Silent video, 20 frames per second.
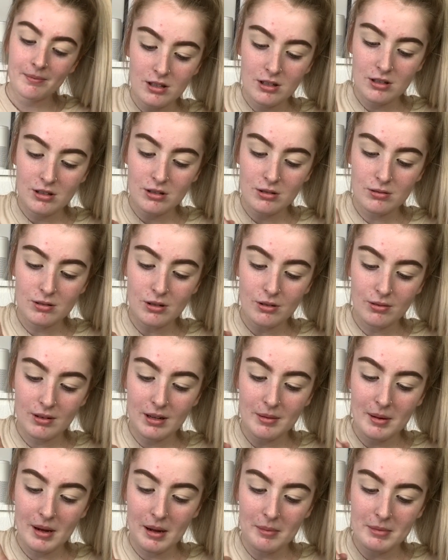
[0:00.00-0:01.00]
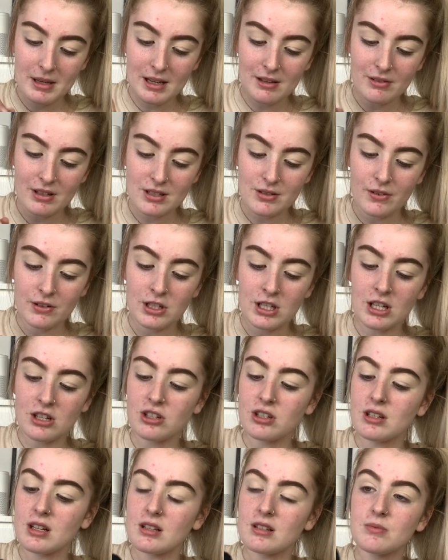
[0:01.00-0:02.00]
So don't come at me if this
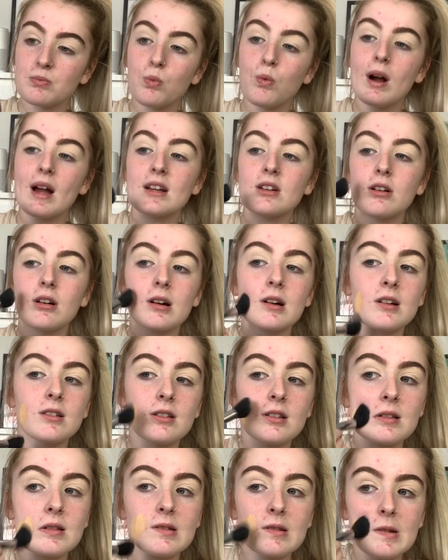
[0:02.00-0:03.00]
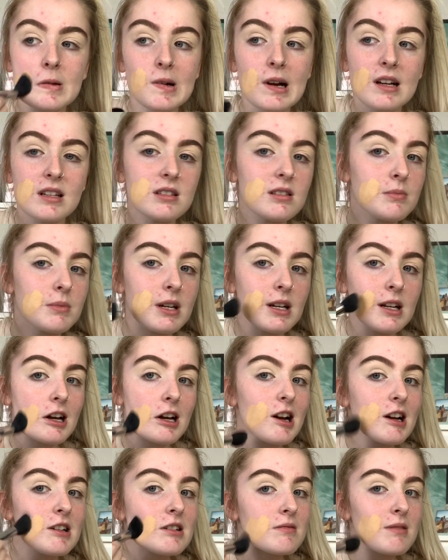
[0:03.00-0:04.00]
foundation is way darker than the rest of me.
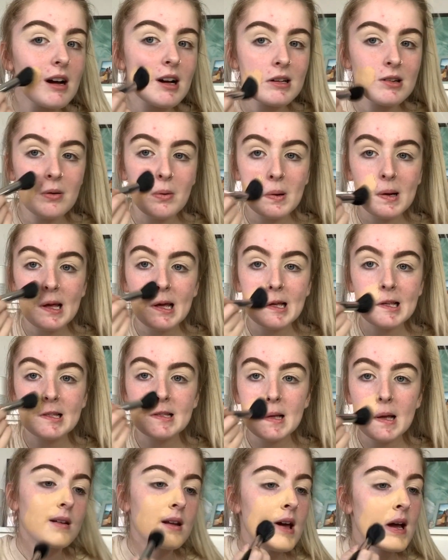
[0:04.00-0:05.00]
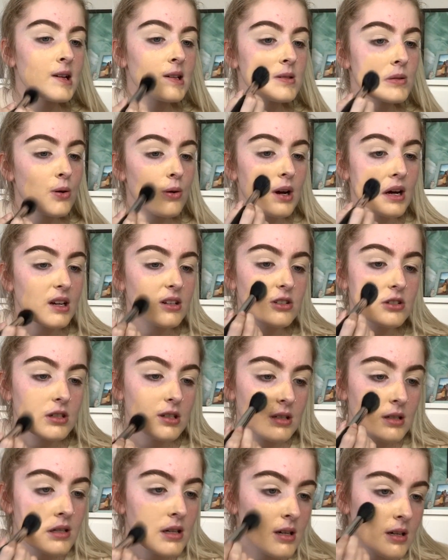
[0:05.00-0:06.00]
I know it is. Next
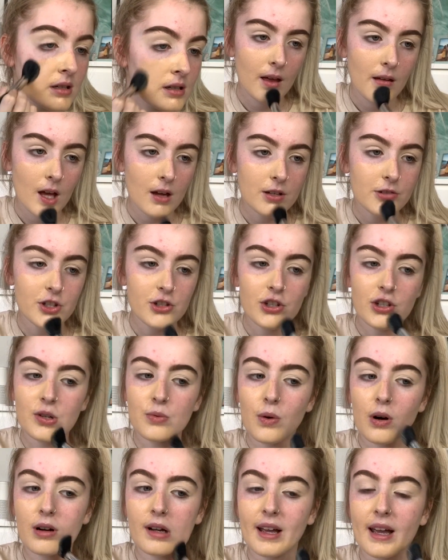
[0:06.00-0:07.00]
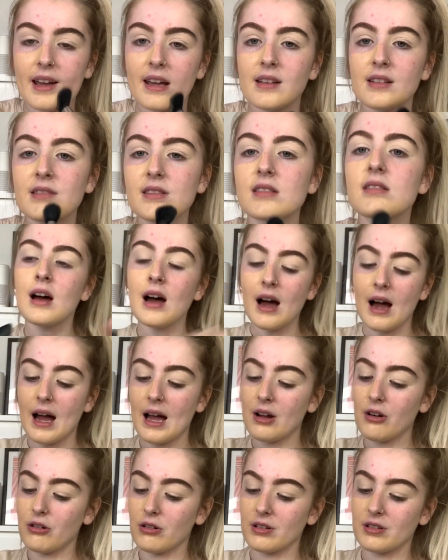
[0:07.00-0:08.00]
question. Do you want kids? I
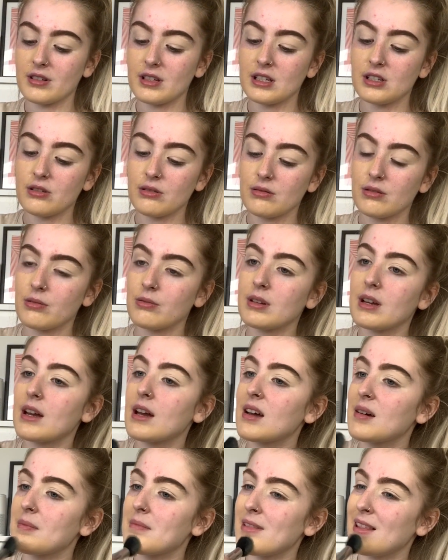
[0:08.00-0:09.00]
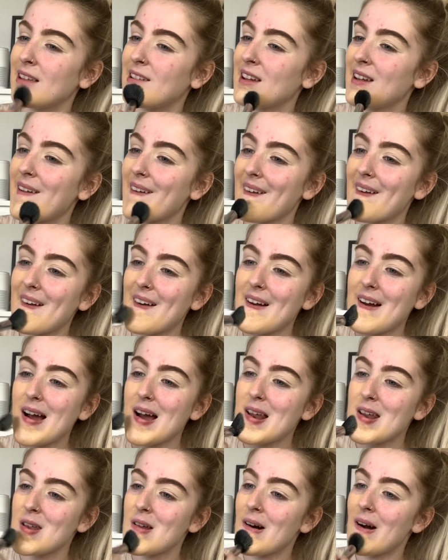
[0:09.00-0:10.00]
honestly don't know yet. Like,
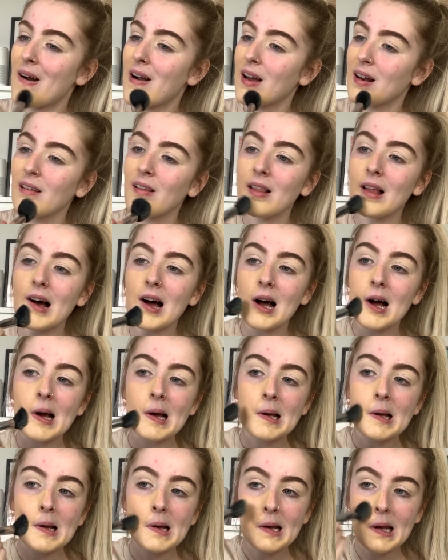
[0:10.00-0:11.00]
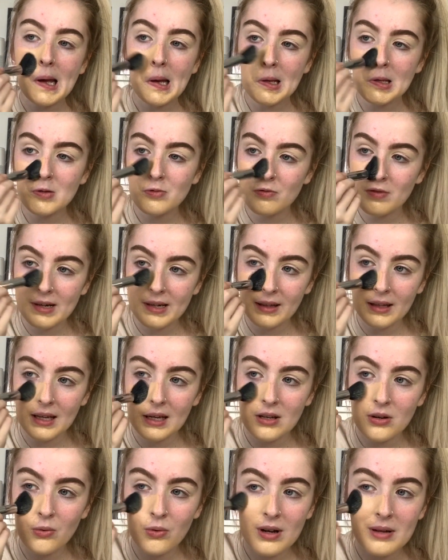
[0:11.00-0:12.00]
not gonna lie, kids really
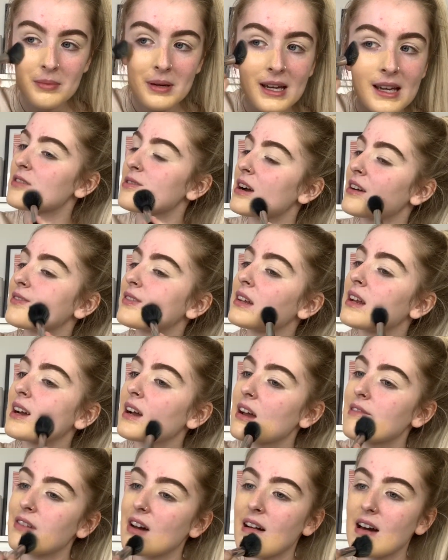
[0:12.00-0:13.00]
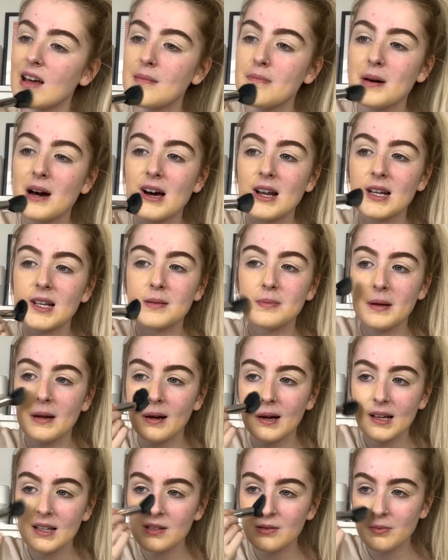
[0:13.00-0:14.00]
annoy me. I feel like I've had a bad
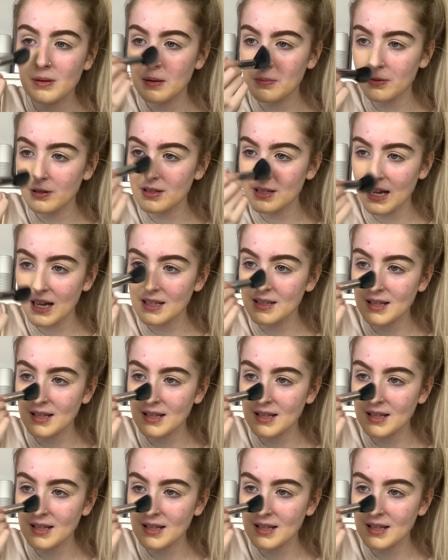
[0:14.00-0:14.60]
experience with people's kids.